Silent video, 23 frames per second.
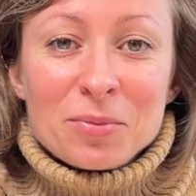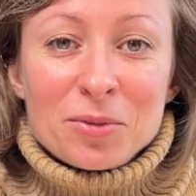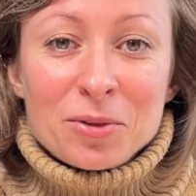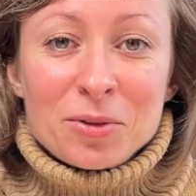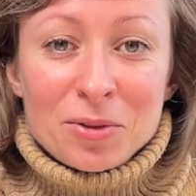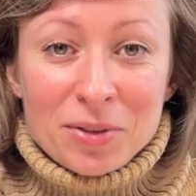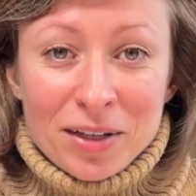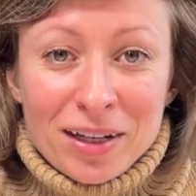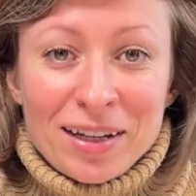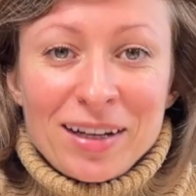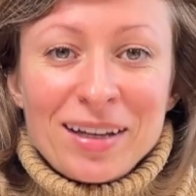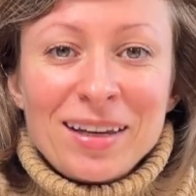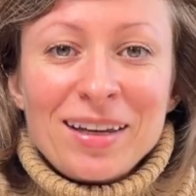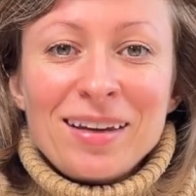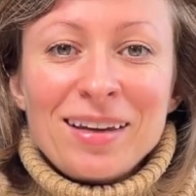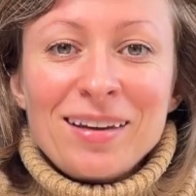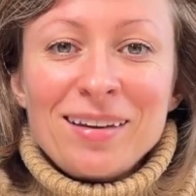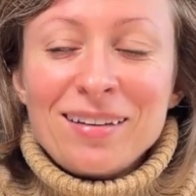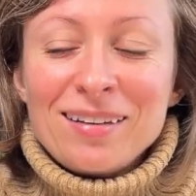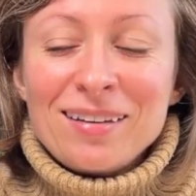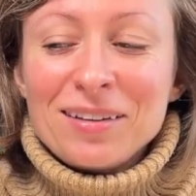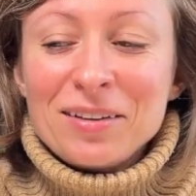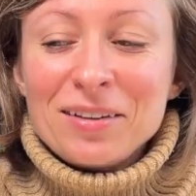really
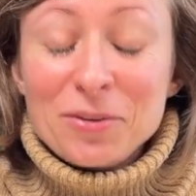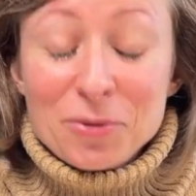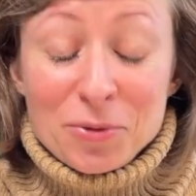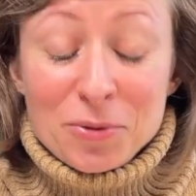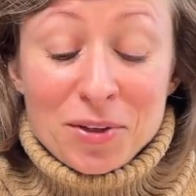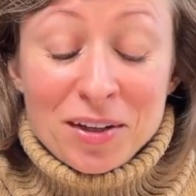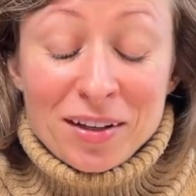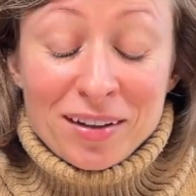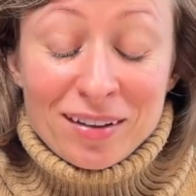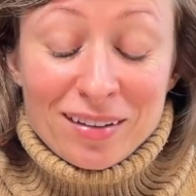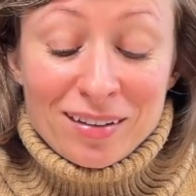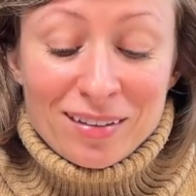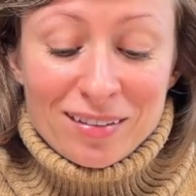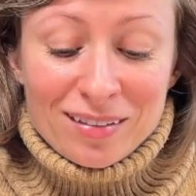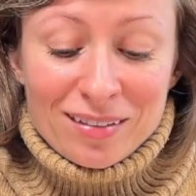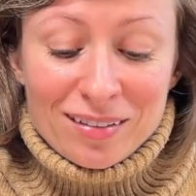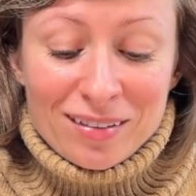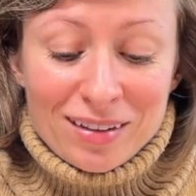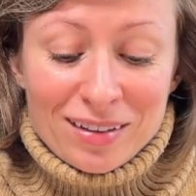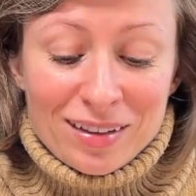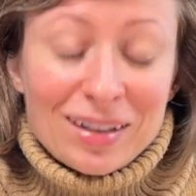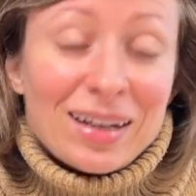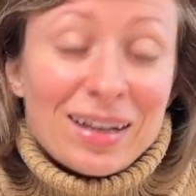doing
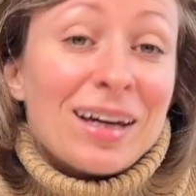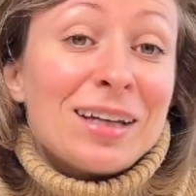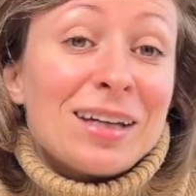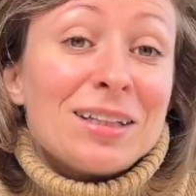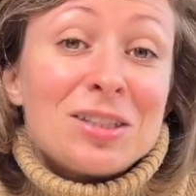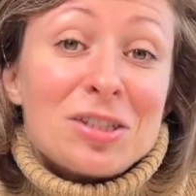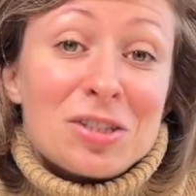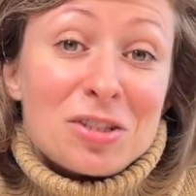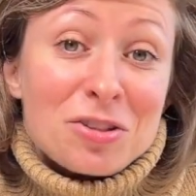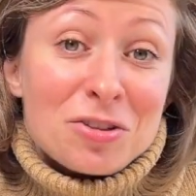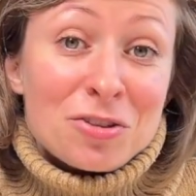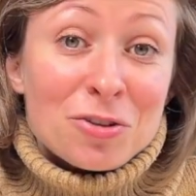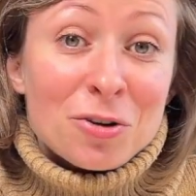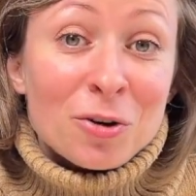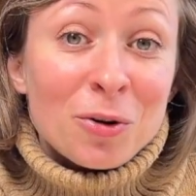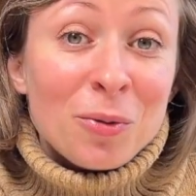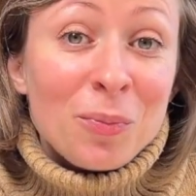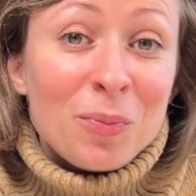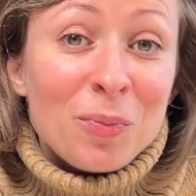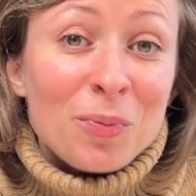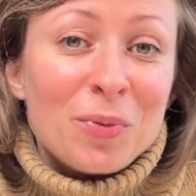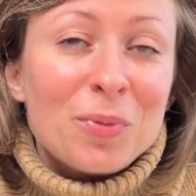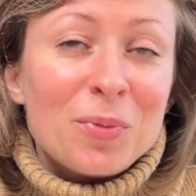a nice job,
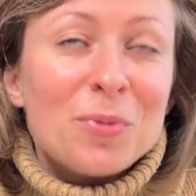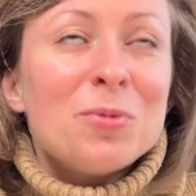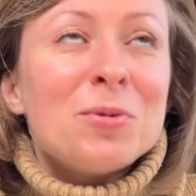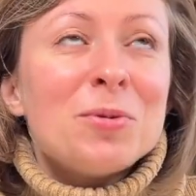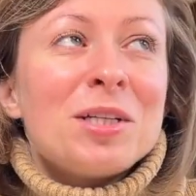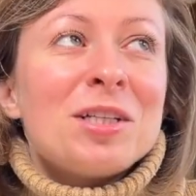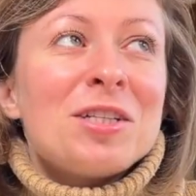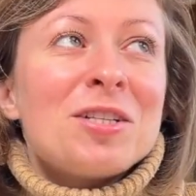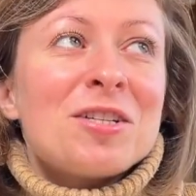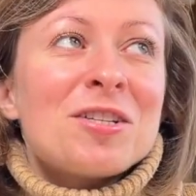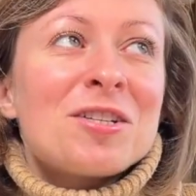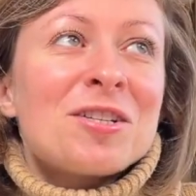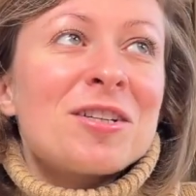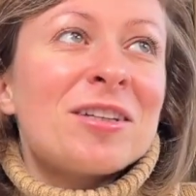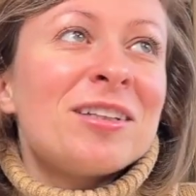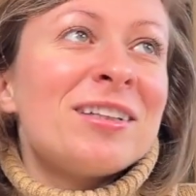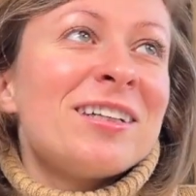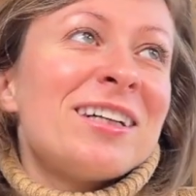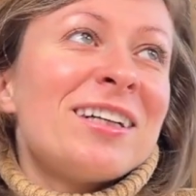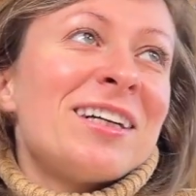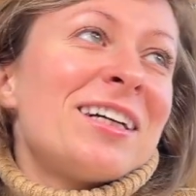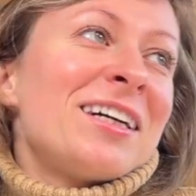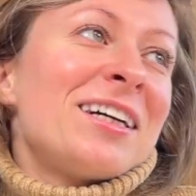which
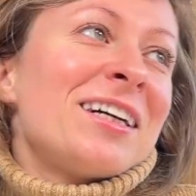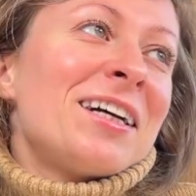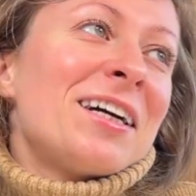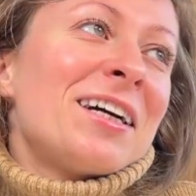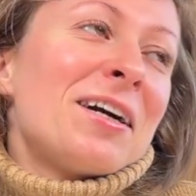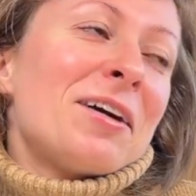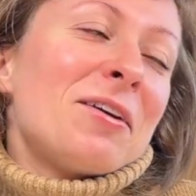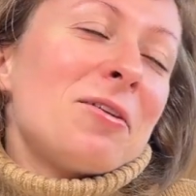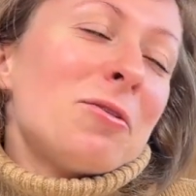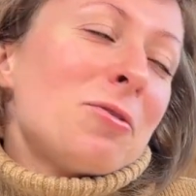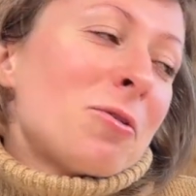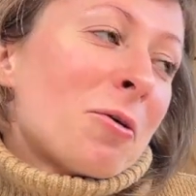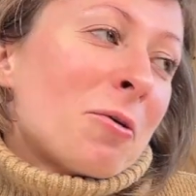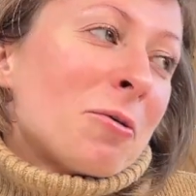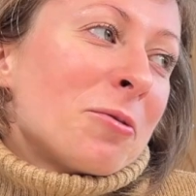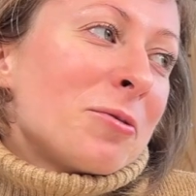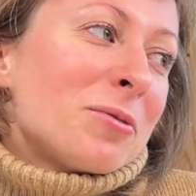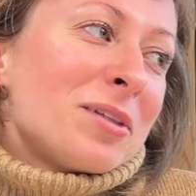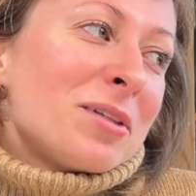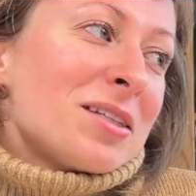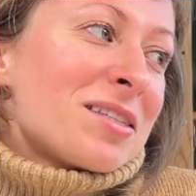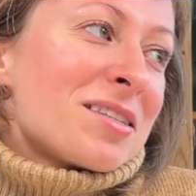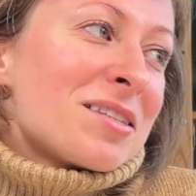
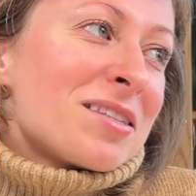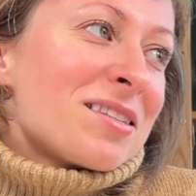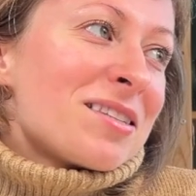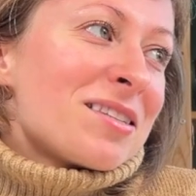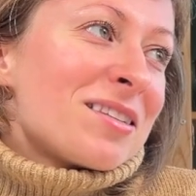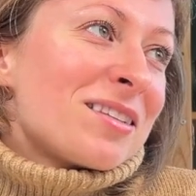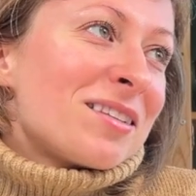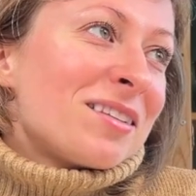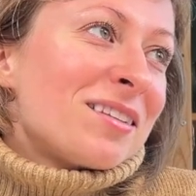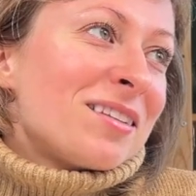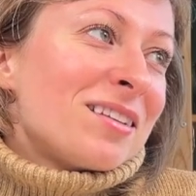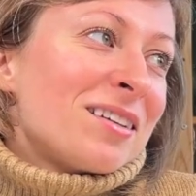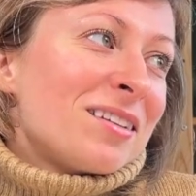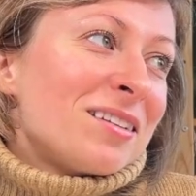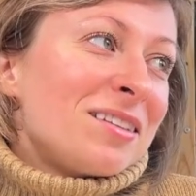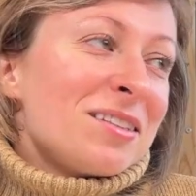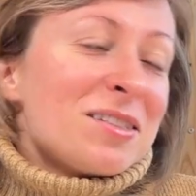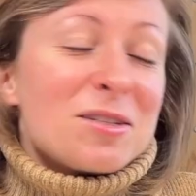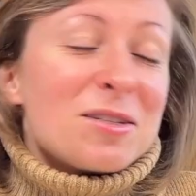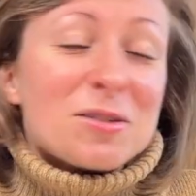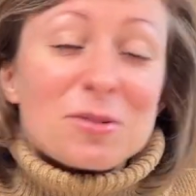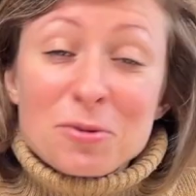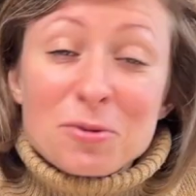
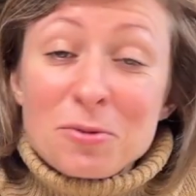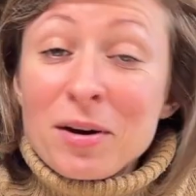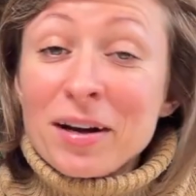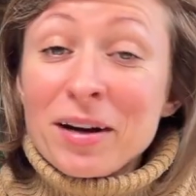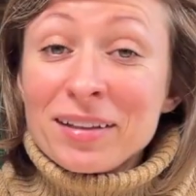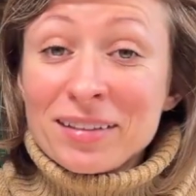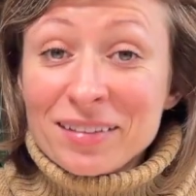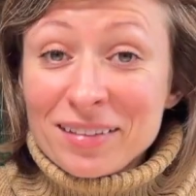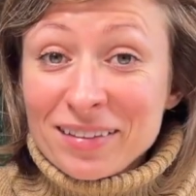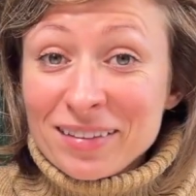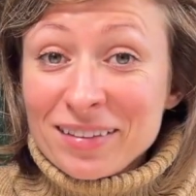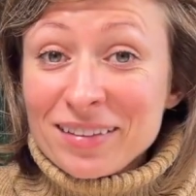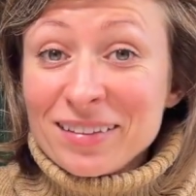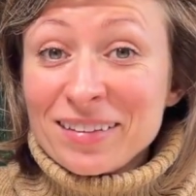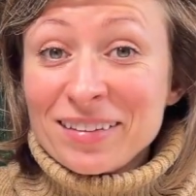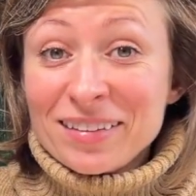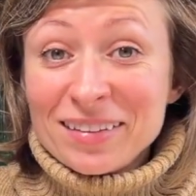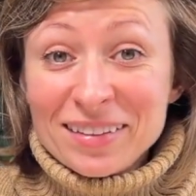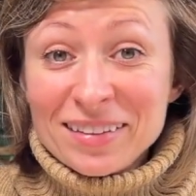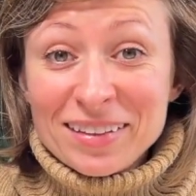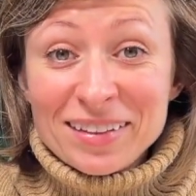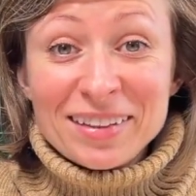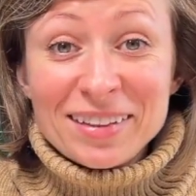this is quite
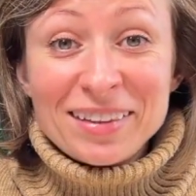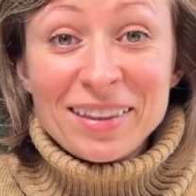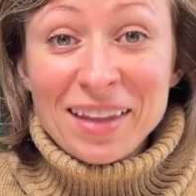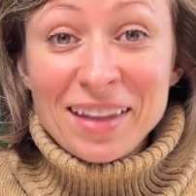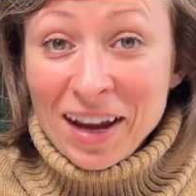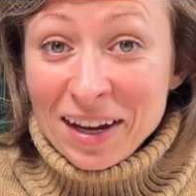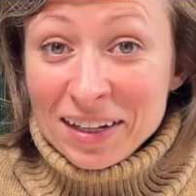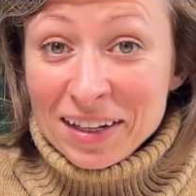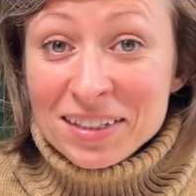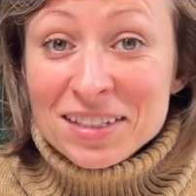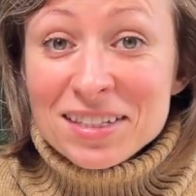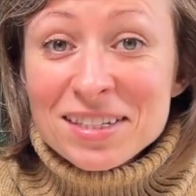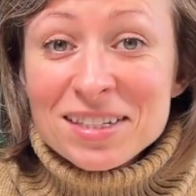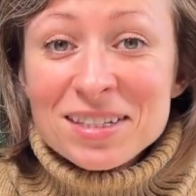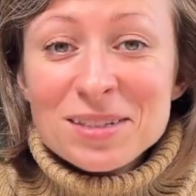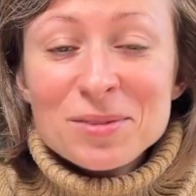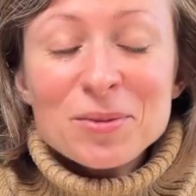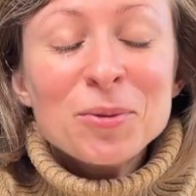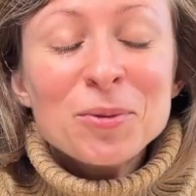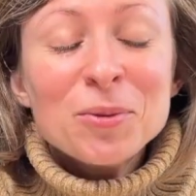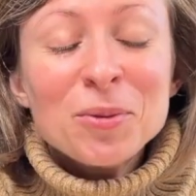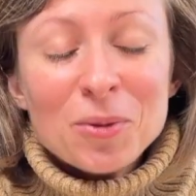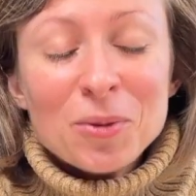nice
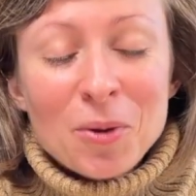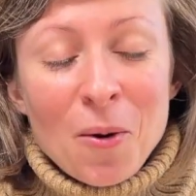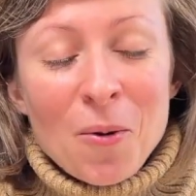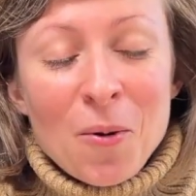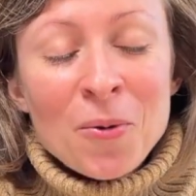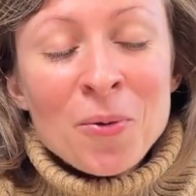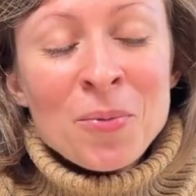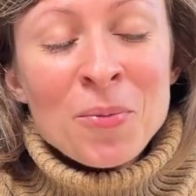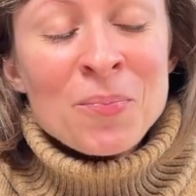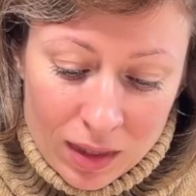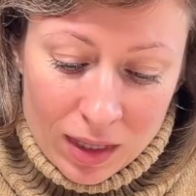to know.